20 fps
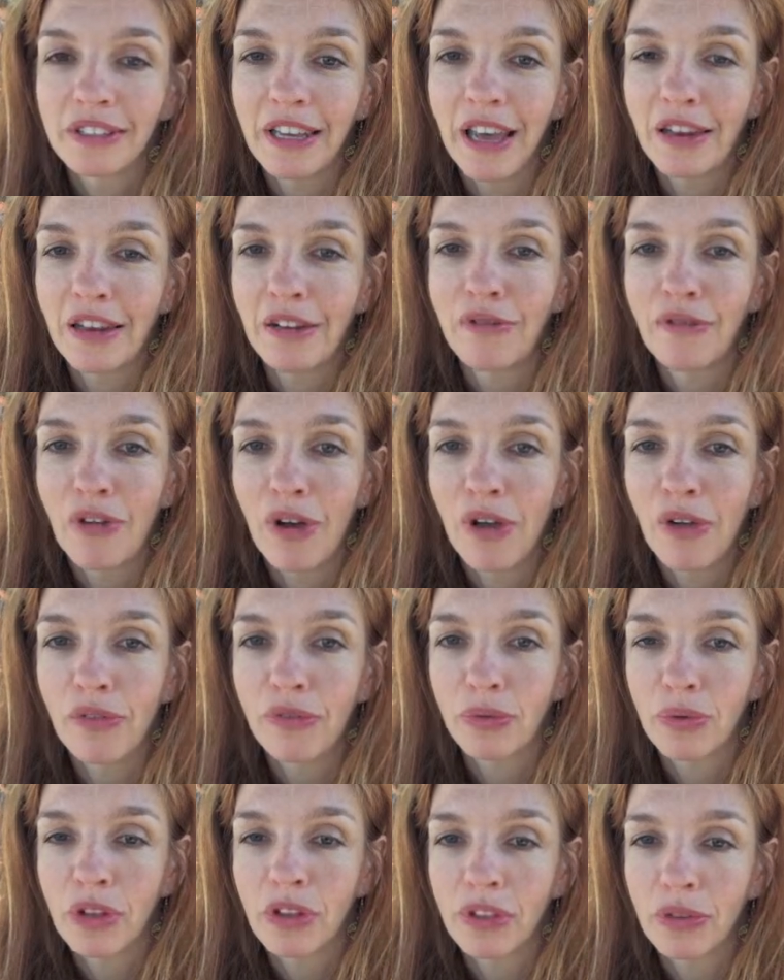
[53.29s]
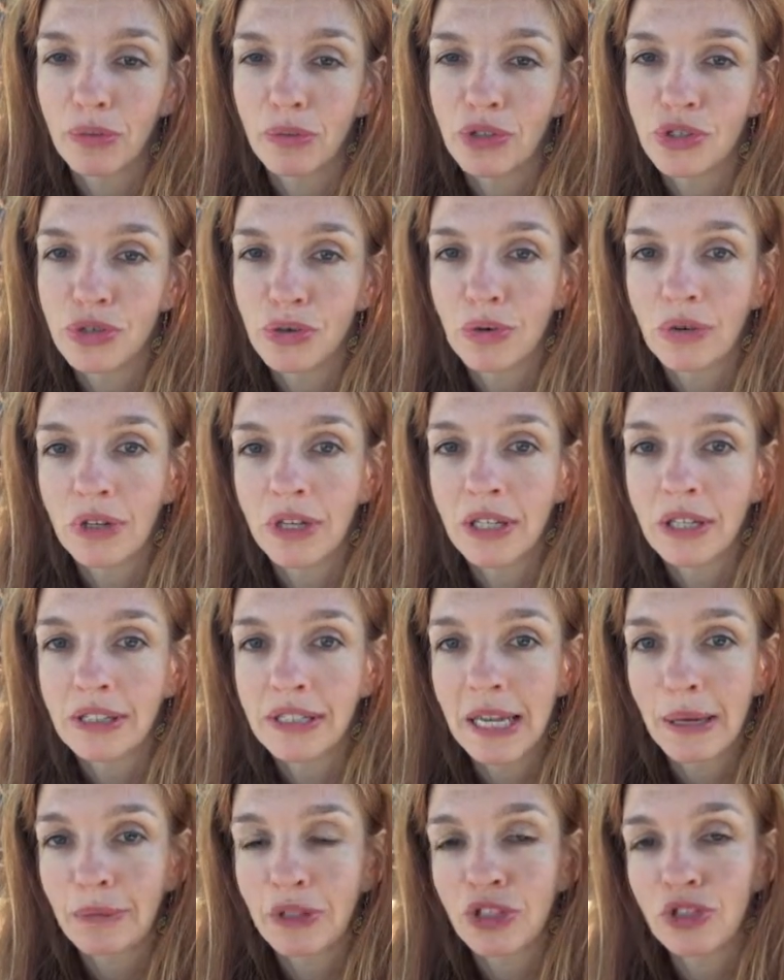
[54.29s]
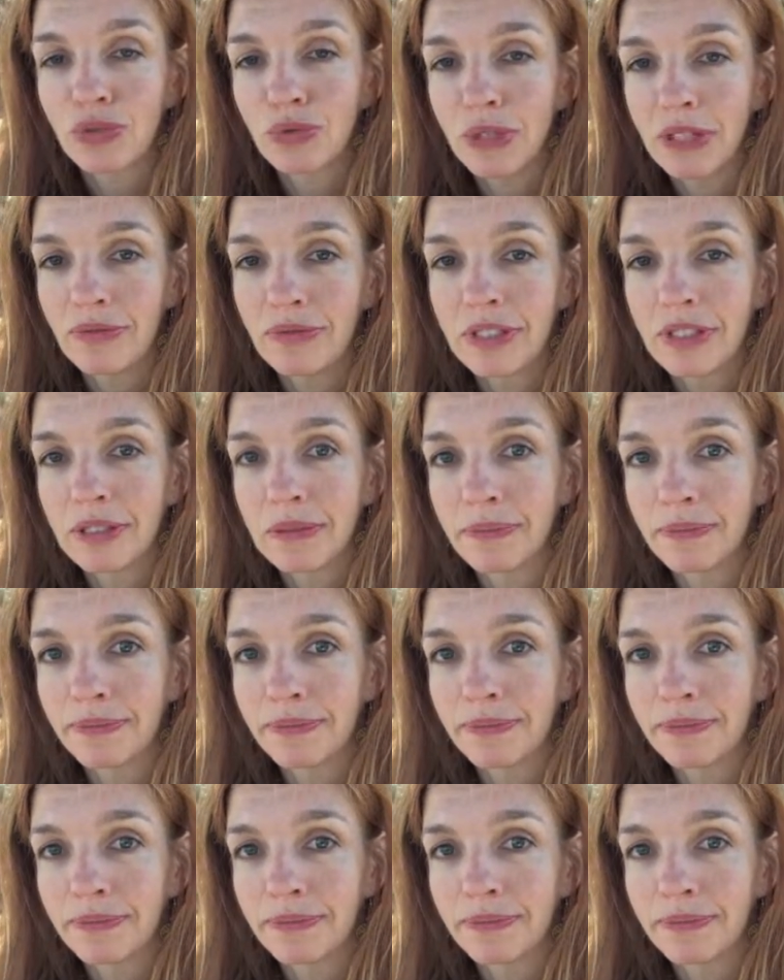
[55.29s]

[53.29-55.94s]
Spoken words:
get involved with restoring damaged reefs.